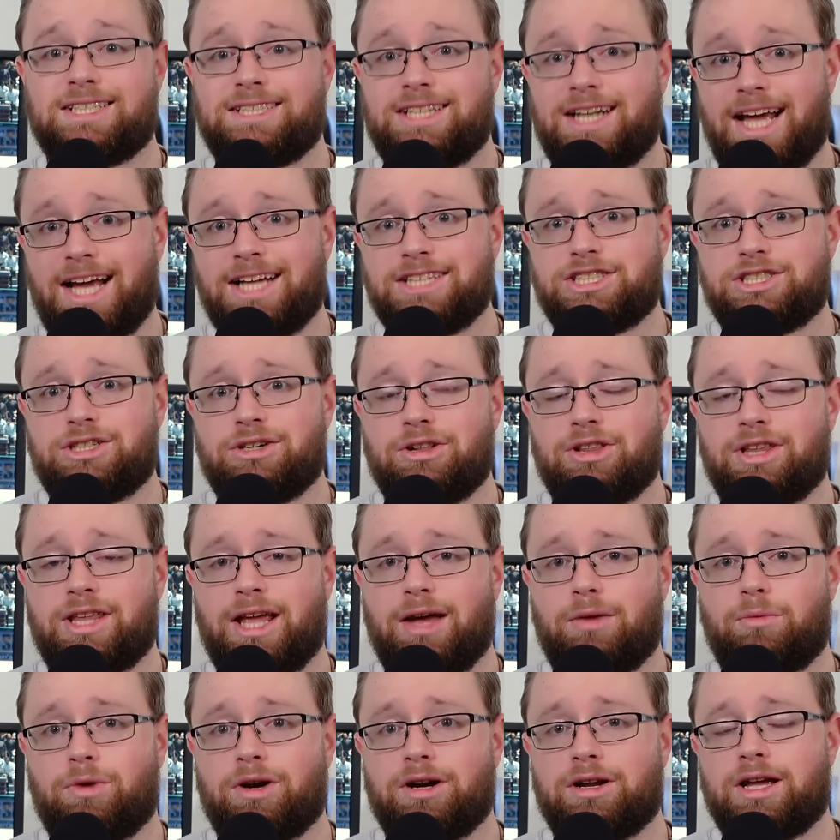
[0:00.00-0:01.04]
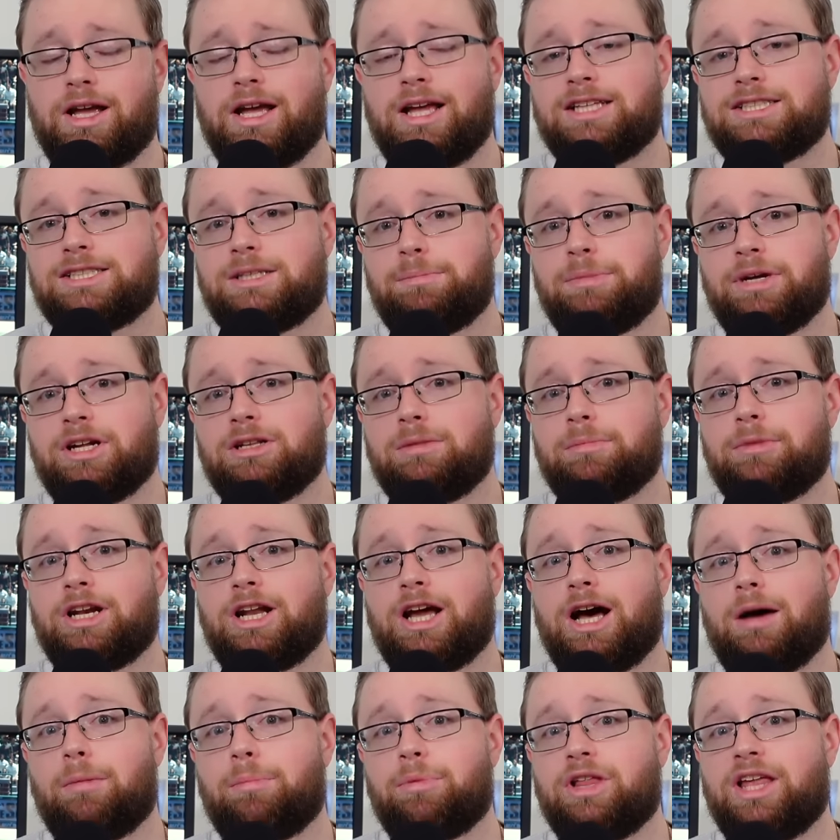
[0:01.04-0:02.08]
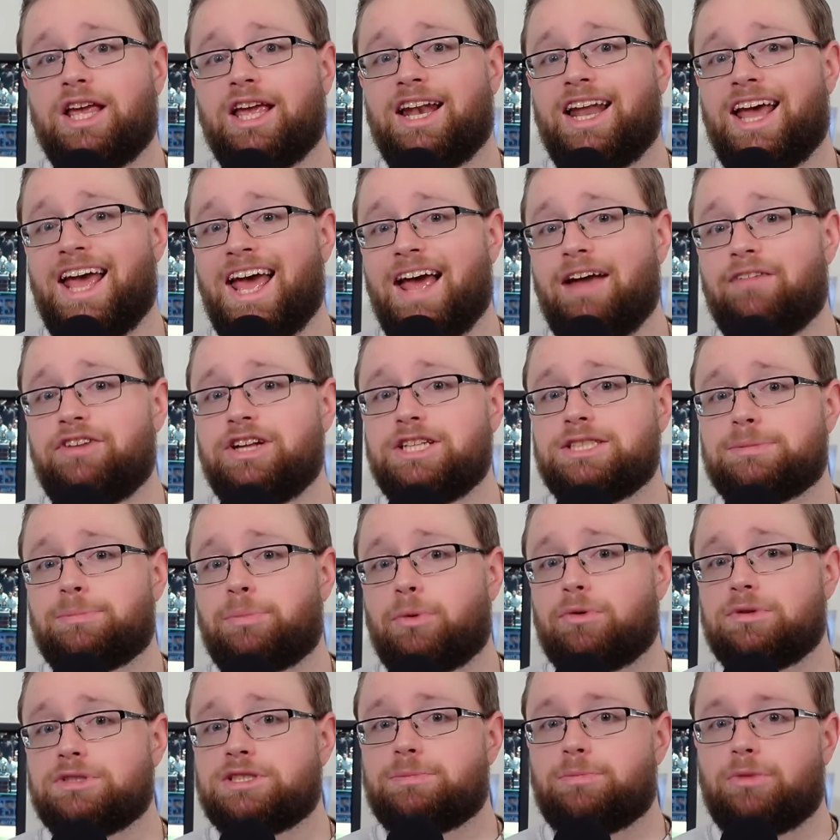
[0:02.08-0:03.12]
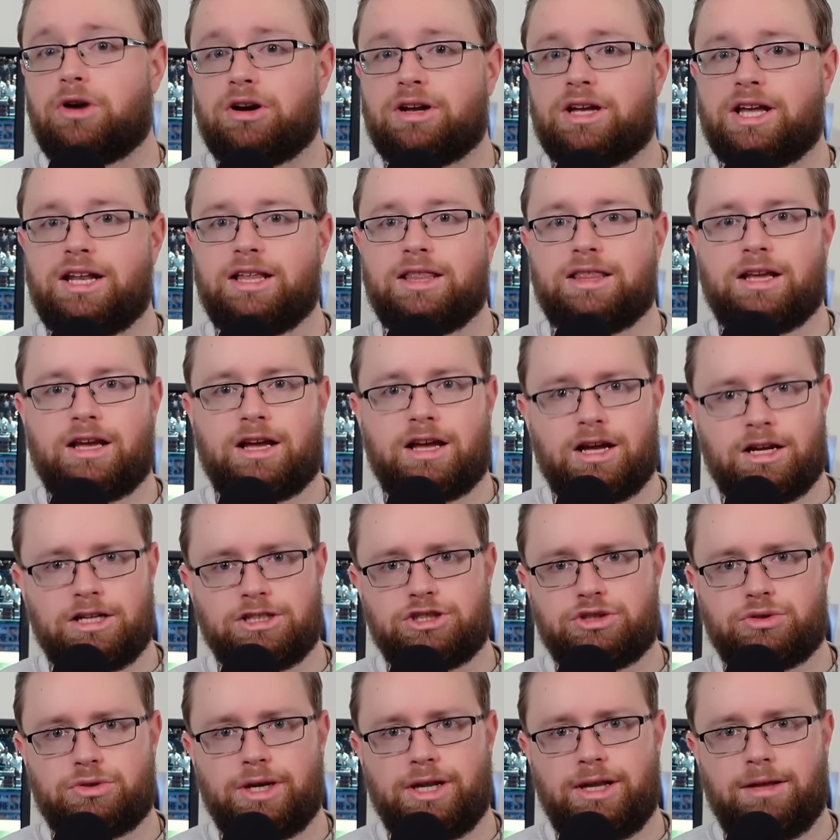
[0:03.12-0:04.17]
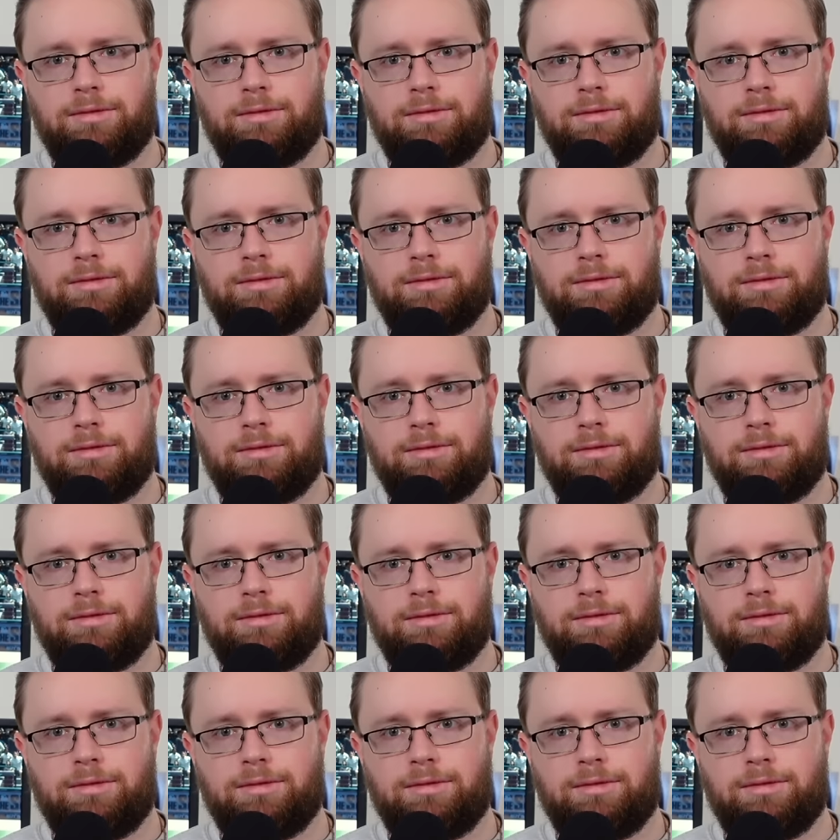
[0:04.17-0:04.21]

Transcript: a national network to build monopoly in every sports market in the country.